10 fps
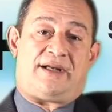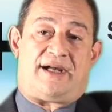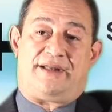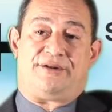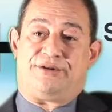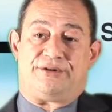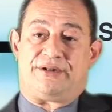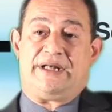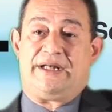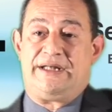I don't know,
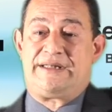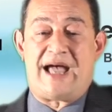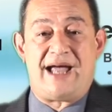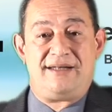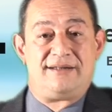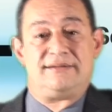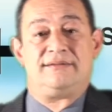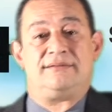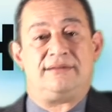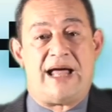
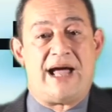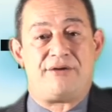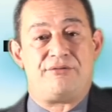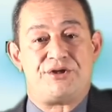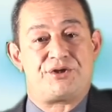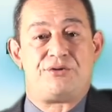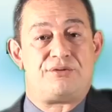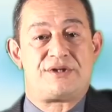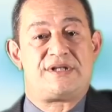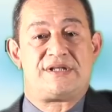Italian language
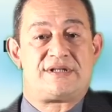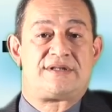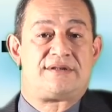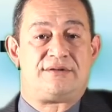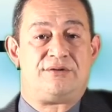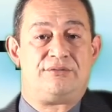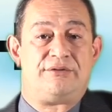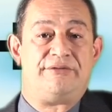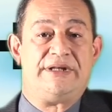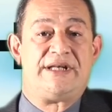courses
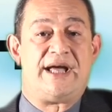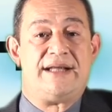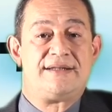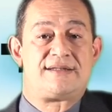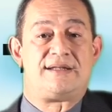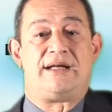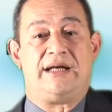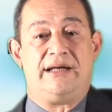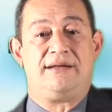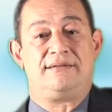over weekends
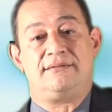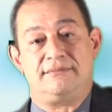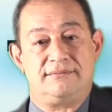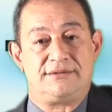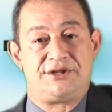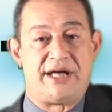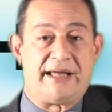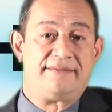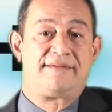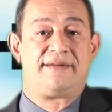in
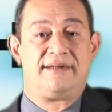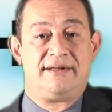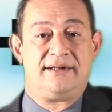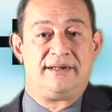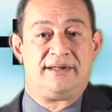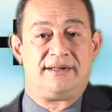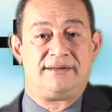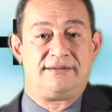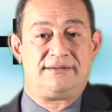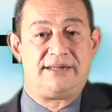Kent,
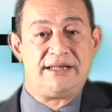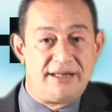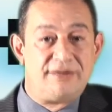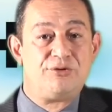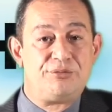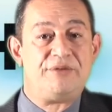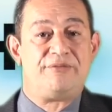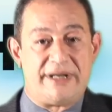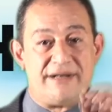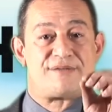then there would be
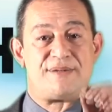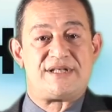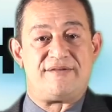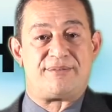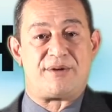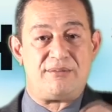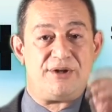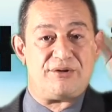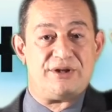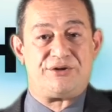very specific,
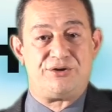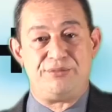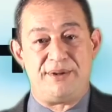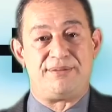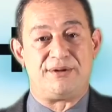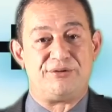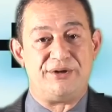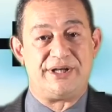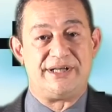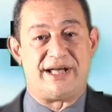probably only two people
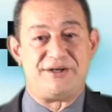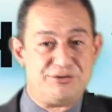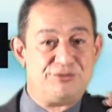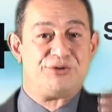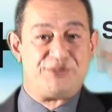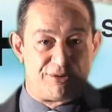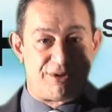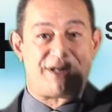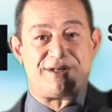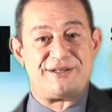doing it, and you would be
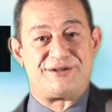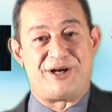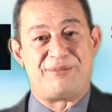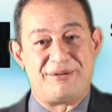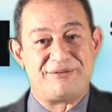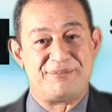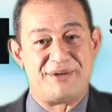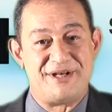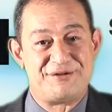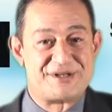right on the top of the
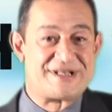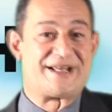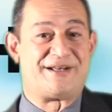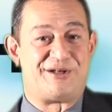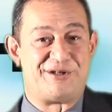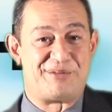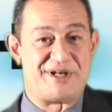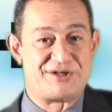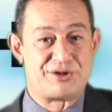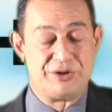page or second on the
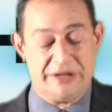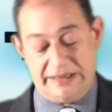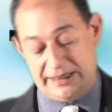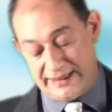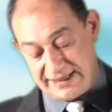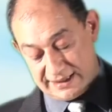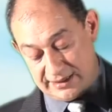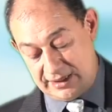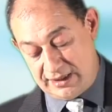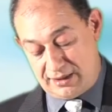page. So that's
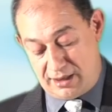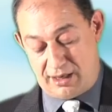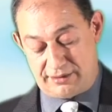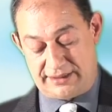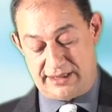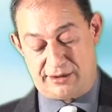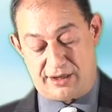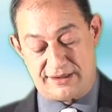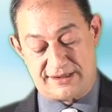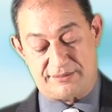a long tail
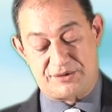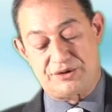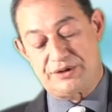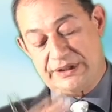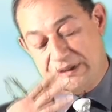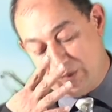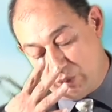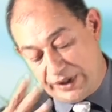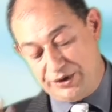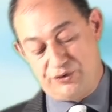concept. So
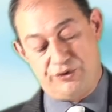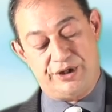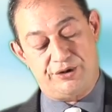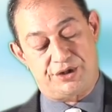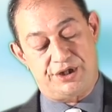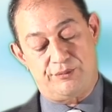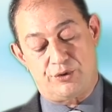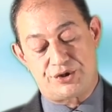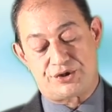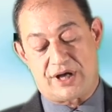when you're doing your
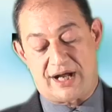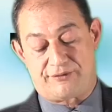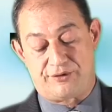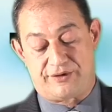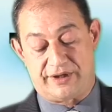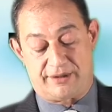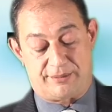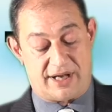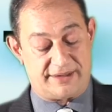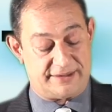keywords, you have to think
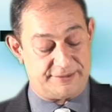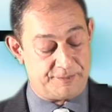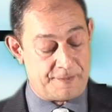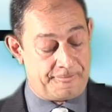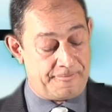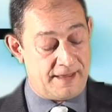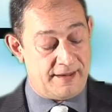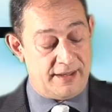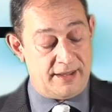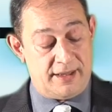about it.
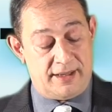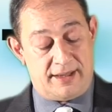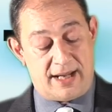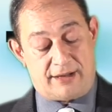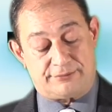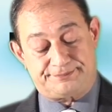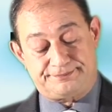Now,